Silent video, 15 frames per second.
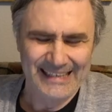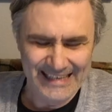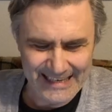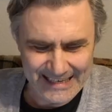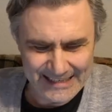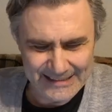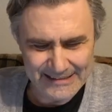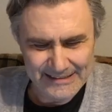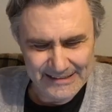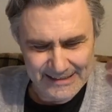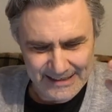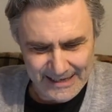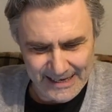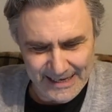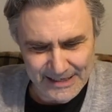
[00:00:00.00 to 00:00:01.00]
and
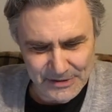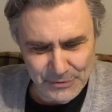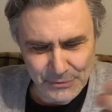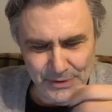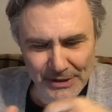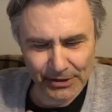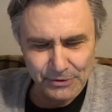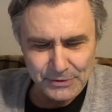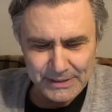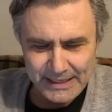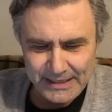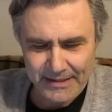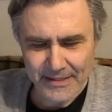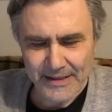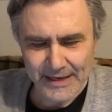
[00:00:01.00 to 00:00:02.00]
as we look
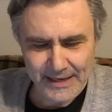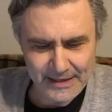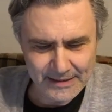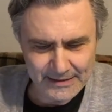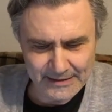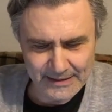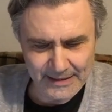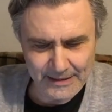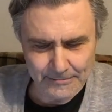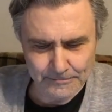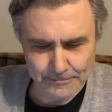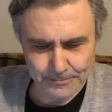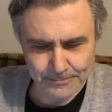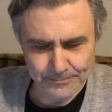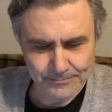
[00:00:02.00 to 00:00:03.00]
in there,
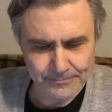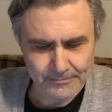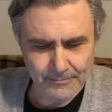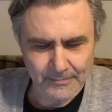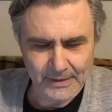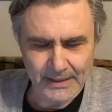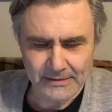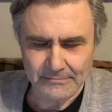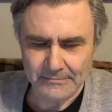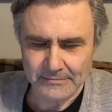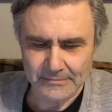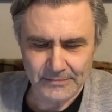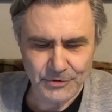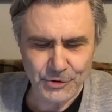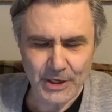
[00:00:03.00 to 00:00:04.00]
um,
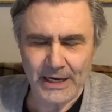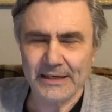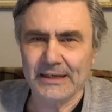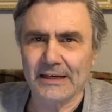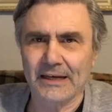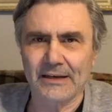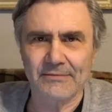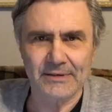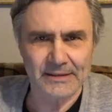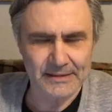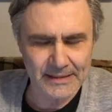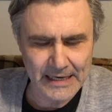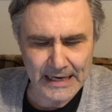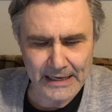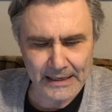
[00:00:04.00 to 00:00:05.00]
in John
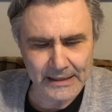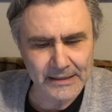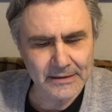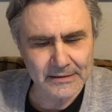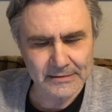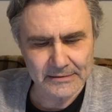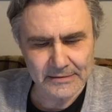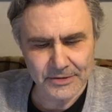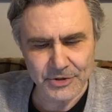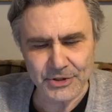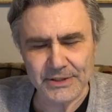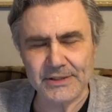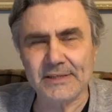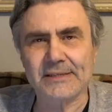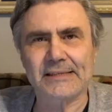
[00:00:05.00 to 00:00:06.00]
11 9,
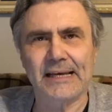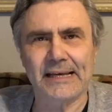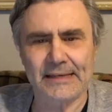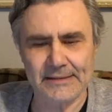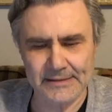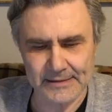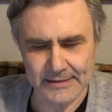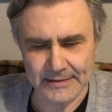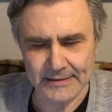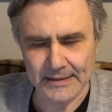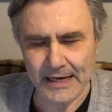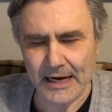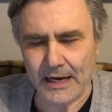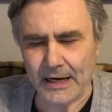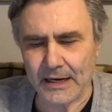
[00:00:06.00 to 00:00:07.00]
Jesus answered,
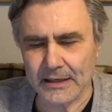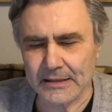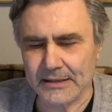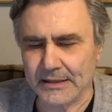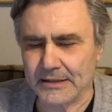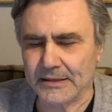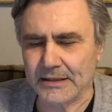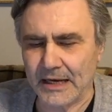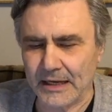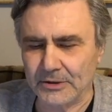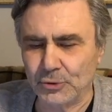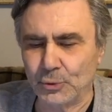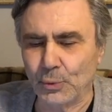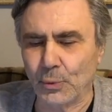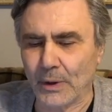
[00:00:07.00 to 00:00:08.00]
Are there
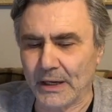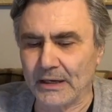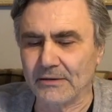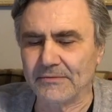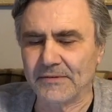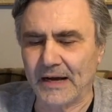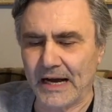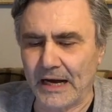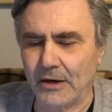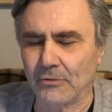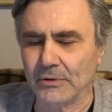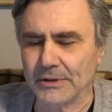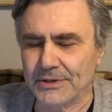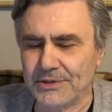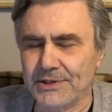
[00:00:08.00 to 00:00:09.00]
not 12
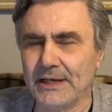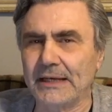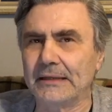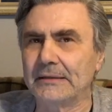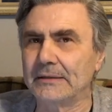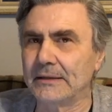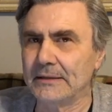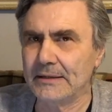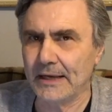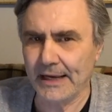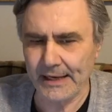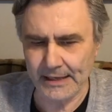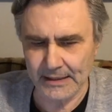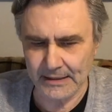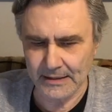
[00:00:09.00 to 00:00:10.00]
hours in the
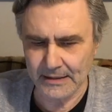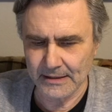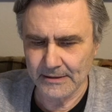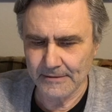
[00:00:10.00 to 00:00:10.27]
day?